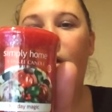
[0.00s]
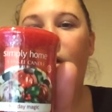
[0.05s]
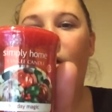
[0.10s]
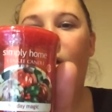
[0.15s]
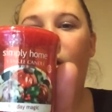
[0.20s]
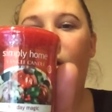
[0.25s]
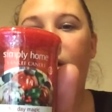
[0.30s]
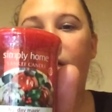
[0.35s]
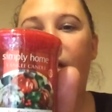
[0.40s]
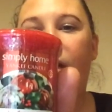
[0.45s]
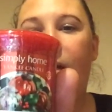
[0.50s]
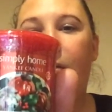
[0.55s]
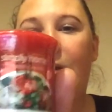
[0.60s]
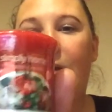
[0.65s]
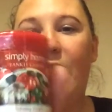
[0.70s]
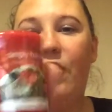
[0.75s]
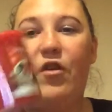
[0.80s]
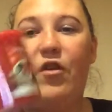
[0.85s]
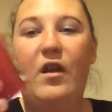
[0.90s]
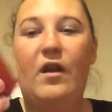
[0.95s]
Holiday
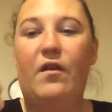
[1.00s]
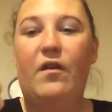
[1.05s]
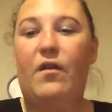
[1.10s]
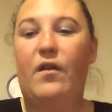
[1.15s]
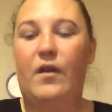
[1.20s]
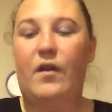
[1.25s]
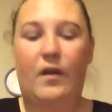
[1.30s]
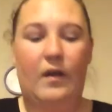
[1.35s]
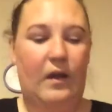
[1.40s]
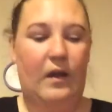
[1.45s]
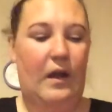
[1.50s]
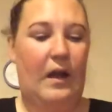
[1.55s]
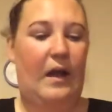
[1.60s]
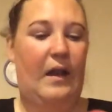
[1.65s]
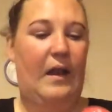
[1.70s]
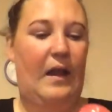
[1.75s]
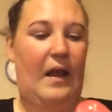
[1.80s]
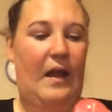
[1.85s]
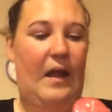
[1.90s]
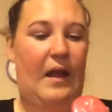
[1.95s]
Magic.
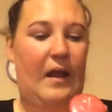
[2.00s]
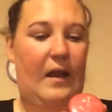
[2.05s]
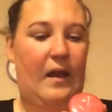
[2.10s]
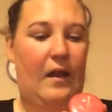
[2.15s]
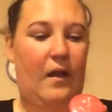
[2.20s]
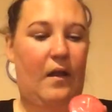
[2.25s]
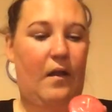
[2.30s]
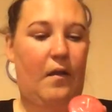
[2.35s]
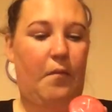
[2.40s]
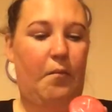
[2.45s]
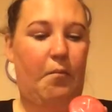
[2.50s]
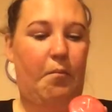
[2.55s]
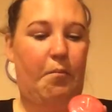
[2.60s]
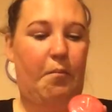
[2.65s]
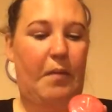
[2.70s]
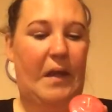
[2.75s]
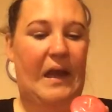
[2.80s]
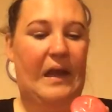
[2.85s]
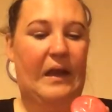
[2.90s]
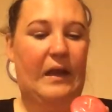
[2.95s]
And then
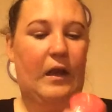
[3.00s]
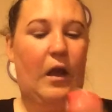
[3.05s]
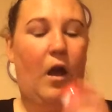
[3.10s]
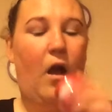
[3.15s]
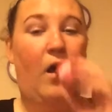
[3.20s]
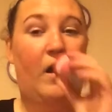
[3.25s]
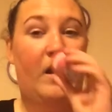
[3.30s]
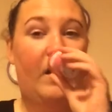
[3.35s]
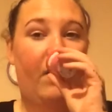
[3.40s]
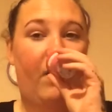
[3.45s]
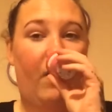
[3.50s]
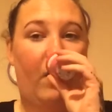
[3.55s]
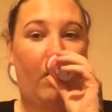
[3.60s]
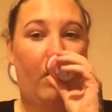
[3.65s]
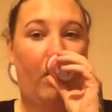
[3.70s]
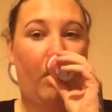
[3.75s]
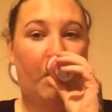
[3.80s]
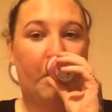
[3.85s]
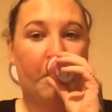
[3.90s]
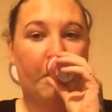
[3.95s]
Pink
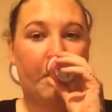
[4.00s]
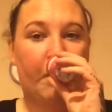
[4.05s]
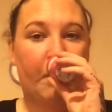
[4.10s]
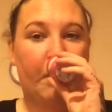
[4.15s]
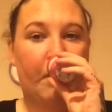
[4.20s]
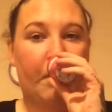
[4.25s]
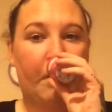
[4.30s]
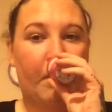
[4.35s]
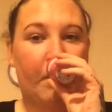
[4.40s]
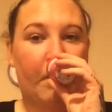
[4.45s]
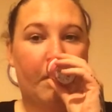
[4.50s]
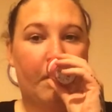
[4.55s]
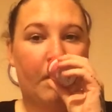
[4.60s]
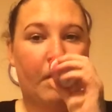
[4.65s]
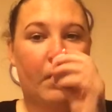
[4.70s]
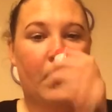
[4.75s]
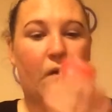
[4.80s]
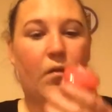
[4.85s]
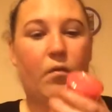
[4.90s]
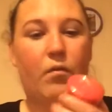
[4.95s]
Honeysuckle,
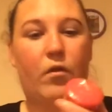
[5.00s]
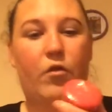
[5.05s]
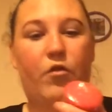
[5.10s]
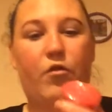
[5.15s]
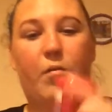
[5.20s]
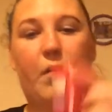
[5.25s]
which